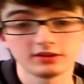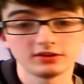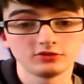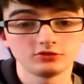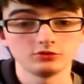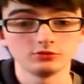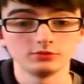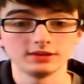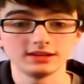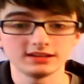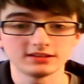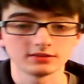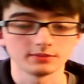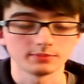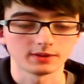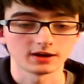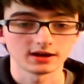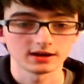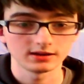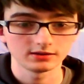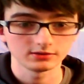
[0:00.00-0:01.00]
you need to
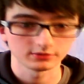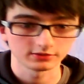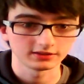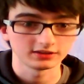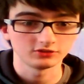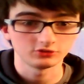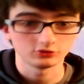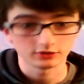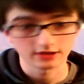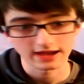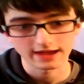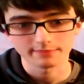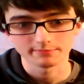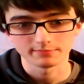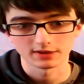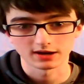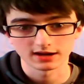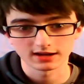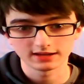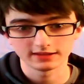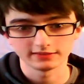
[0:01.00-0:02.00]
buy, or things you can buy,
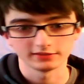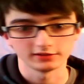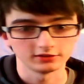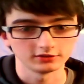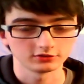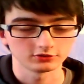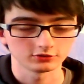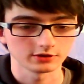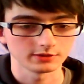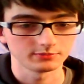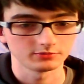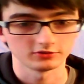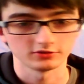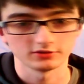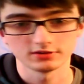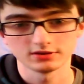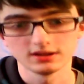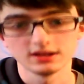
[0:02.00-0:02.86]
in the description,